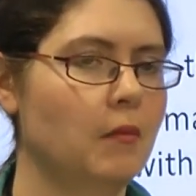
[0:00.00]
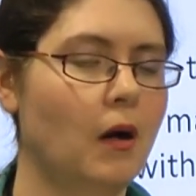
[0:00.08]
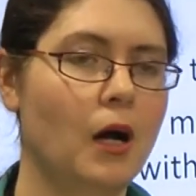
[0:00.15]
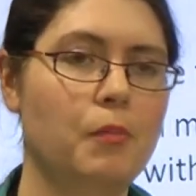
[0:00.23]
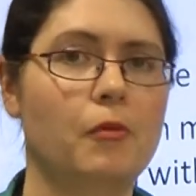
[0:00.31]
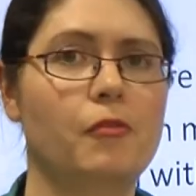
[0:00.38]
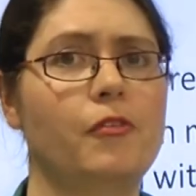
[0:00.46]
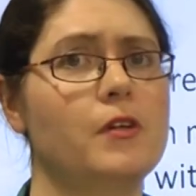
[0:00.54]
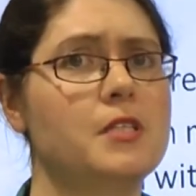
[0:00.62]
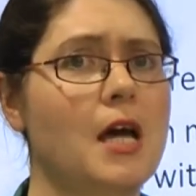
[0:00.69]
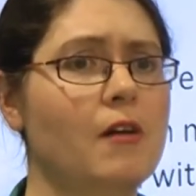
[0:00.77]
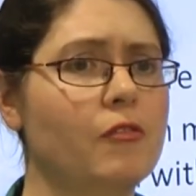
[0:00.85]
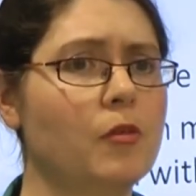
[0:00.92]
I prefer
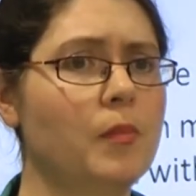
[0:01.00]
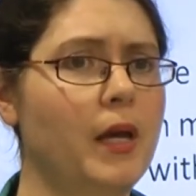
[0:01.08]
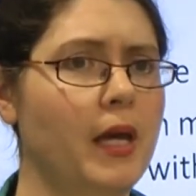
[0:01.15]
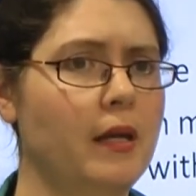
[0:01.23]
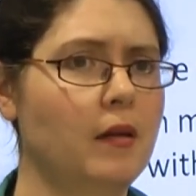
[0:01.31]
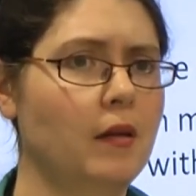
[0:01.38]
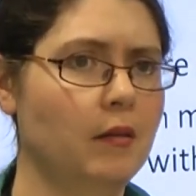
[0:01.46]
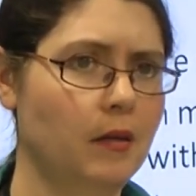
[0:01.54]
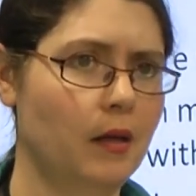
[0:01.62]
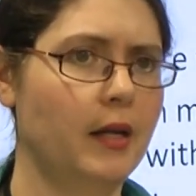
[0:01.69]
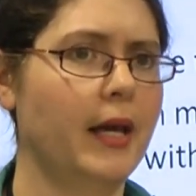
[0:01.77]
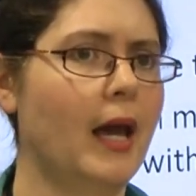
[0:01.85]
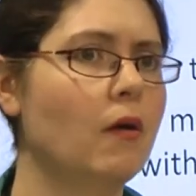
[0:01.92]
to have them in
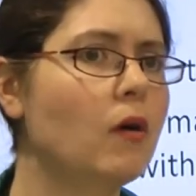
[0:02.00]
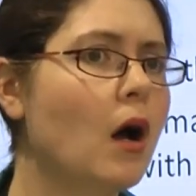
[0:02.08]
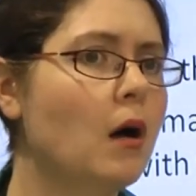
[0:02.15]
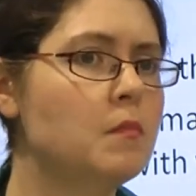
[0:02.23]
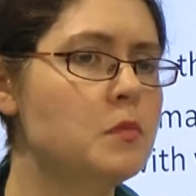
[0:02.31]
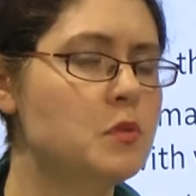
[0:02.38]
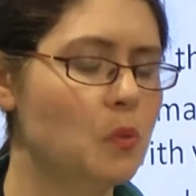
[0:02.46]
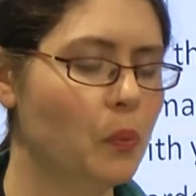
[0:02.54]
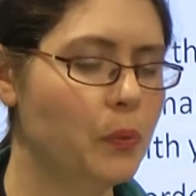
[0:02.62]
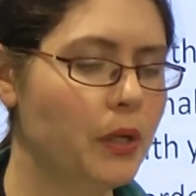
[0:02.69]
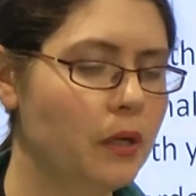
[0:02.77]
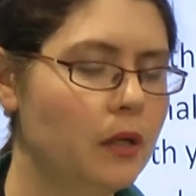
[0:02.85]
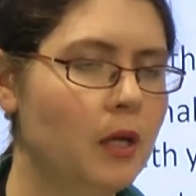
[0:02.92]
learning outcomes
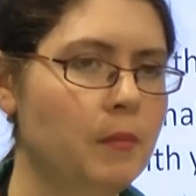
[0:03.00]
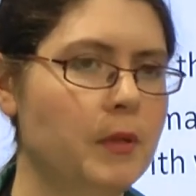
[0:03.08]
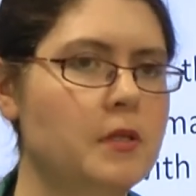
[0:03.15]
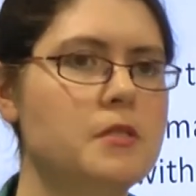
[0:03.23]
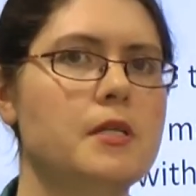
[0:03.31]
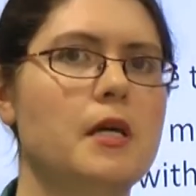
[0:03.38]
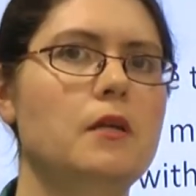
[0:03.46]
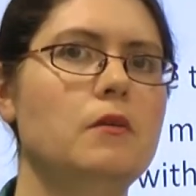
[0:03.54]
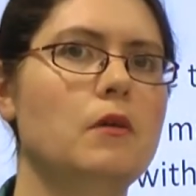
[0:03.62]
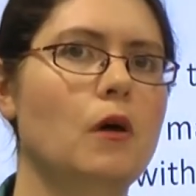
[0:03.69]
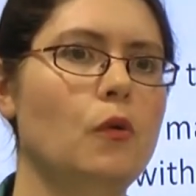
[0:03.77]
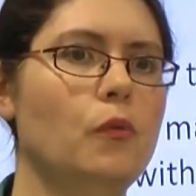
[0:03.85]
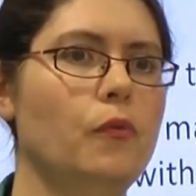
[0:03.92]
order, because then you
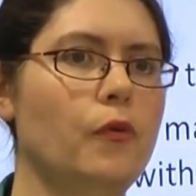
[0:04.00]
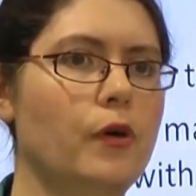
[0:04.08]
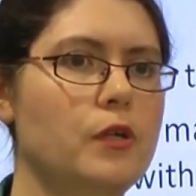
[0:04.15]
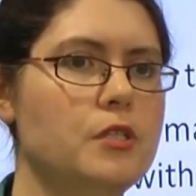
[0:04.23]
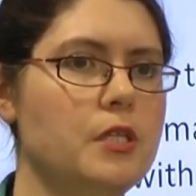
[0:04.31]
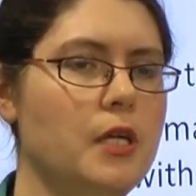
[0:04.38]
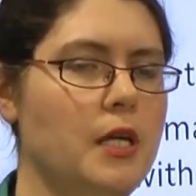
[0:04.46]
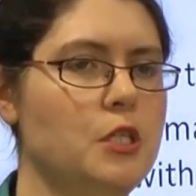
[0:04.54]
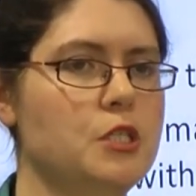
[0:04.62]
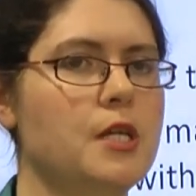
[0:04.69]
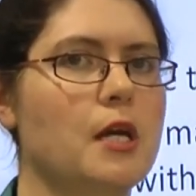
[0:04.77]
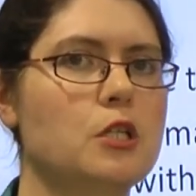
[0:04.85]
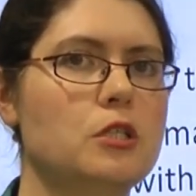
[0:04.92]
know that each
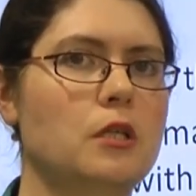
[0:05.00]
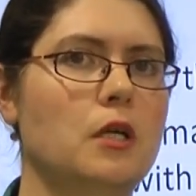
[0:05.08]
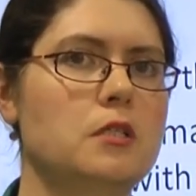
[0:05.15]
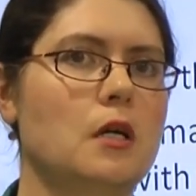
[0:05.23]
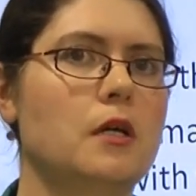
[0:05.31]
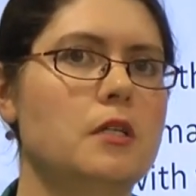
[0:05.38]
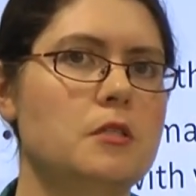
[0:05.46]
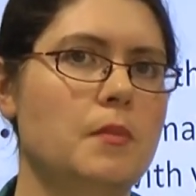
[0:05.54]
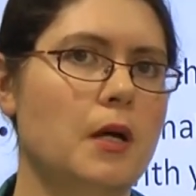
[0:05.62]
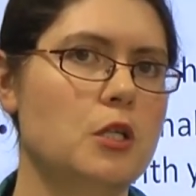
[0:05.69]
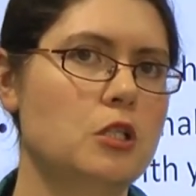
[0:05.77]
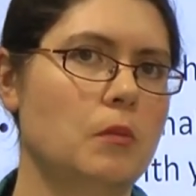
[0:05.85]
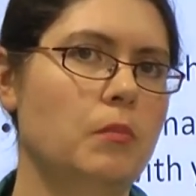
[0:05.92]
section is going to
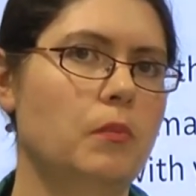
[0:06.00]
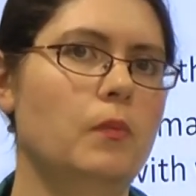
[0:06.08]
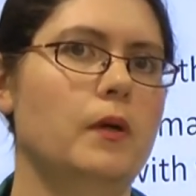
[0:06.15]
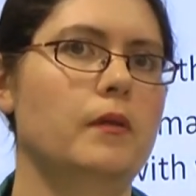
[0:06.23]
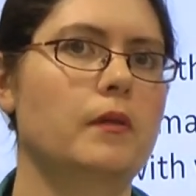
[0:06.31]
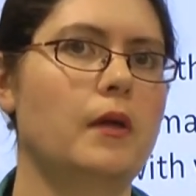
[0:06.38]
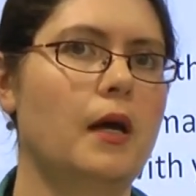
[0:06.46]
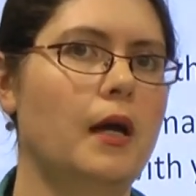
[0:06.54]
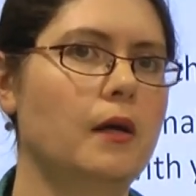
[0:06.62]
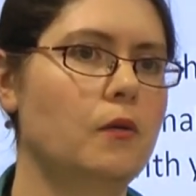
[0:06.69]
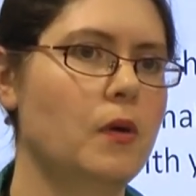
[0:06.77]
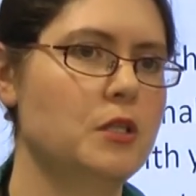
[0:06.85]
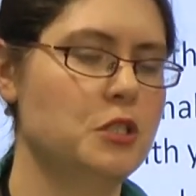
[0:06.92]
match up with a
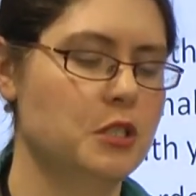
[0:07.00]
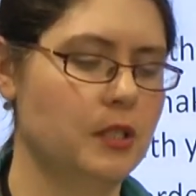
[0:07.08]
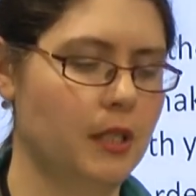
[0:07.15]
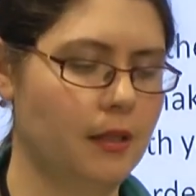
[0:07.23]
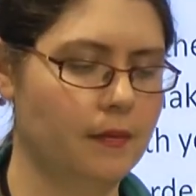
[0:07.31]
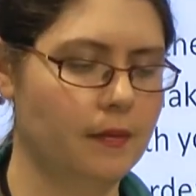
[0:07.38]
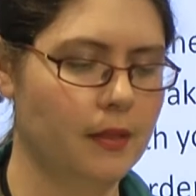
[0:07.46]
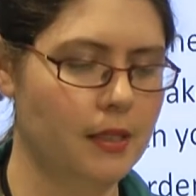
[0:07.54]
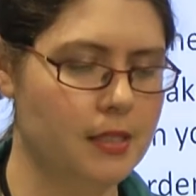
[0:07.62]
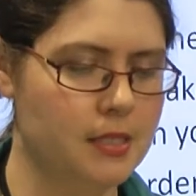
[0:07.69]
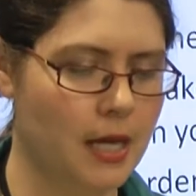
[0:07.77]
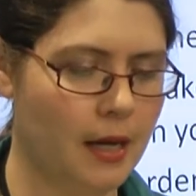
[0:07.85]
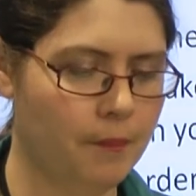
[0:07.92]
question in the
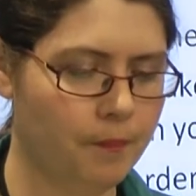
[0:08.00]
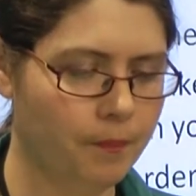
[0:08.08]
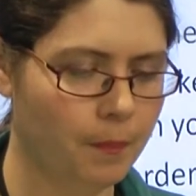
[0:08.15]
exam.